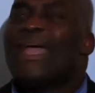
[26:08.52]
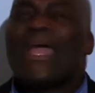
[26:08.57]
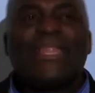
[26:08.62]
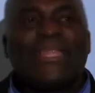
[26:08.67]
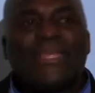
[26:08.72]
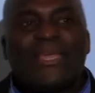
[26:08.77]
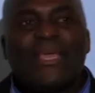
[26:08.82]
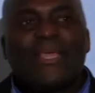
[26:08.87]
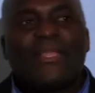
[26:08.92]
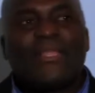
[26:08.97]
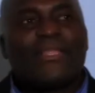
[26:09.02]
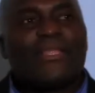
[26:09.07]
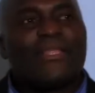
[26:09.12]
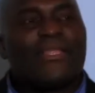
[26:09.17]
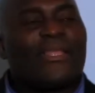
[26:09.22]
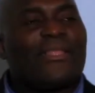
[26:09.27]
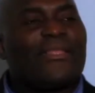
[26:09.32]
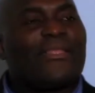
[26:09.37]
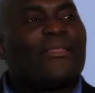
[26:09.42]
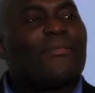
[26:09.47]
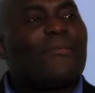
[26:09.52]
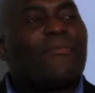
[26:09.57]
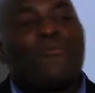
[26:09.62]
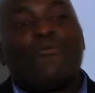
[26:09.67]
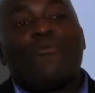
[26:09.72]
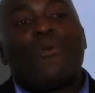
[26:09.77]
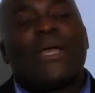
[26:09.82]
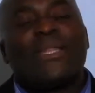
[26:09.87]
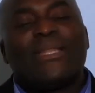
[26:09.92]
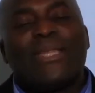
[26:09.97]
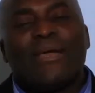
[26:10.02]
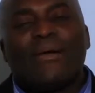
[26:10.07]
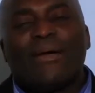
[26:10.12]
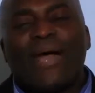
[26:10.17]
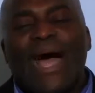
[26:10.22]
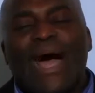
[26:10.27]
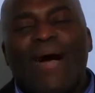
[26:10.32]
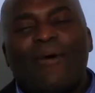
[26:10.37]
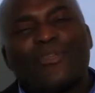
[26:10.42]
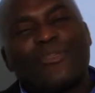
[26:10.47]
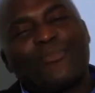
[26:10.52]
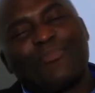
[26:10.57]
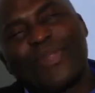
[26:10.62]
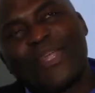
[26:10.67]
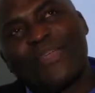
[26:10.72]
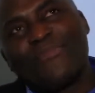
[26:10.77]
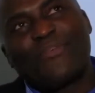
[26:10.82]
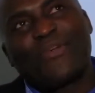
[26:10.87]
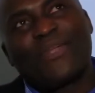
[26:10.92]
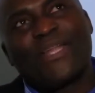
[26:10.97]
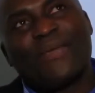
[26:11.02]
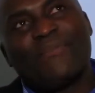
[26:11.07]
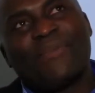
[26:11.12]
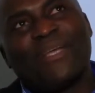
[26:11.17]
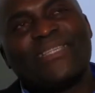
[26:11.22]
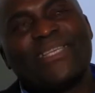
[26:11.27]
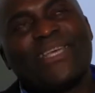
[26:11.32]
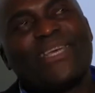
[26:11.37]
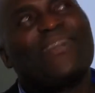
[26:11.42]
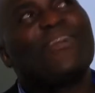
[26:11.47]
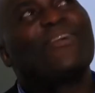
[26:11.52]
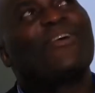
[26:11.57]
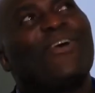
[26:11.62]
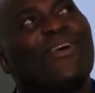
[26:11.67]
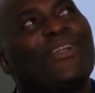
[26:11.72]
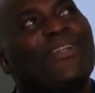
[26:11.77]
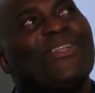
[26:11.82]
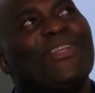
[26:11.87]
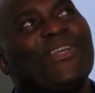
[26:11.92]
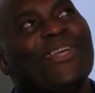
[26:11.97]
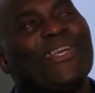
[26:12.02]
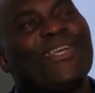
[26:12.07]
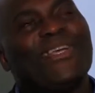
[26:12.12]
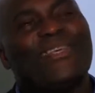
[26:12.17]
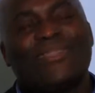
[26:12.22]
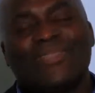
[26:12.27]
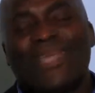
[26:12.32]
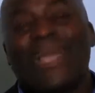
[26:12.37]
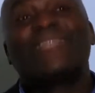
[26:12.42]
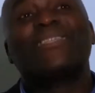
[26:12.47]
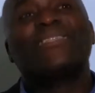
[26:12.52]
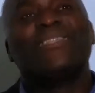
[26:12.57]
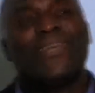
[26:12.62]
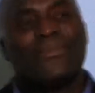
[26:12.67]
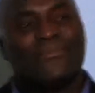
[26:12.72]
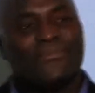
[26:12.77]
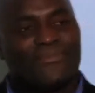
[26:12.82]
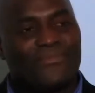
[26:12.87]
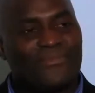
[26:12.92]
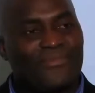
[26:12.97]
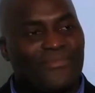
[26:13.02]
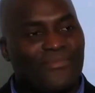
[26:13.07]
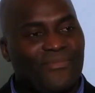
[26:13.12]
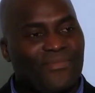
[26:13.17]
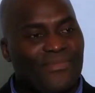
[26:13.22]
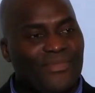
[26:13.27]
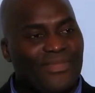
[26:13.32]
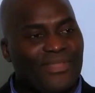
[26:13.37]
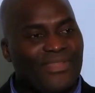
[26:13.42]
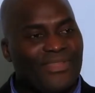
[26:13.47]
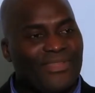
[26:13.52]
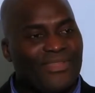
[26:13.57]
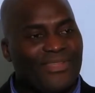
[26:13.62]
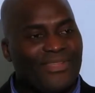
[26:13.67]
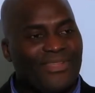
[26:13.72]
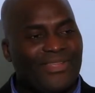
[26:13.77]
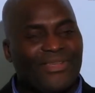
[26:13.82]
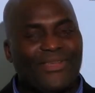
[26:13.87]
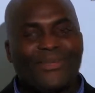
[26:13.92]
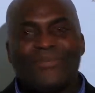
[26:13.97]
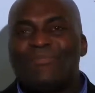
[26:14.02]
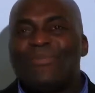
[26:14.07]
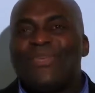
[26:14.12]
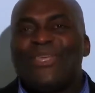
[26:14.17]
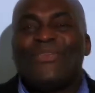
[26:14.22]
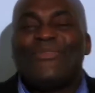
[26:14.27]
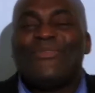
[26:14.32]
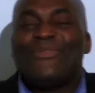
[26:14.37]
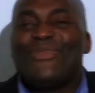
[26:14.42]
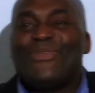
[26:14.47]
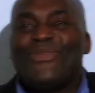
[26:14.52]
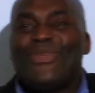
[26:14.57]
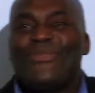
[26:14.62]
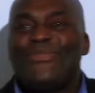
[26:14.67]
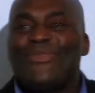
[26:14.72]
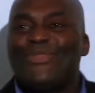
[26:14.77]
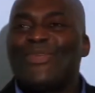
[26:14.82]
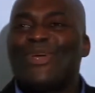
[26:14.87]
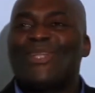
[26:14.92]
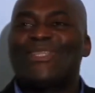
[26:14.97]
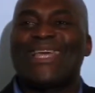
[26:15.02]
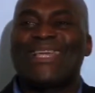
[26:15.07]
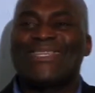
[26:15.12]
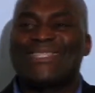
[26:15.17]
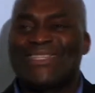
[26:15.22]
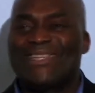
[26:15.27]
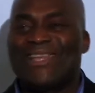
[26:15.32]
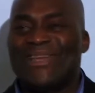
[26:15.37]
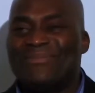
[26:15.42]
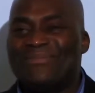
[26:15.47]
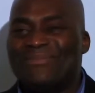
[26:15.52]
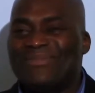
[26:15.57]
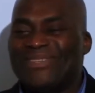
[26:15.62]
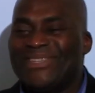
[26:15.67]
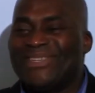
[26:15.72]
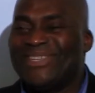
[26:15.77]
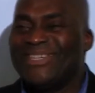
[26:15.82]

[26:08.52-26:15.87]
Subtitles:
and the people were there, I was praying for them, I said, God, touch them. If you don't touch them,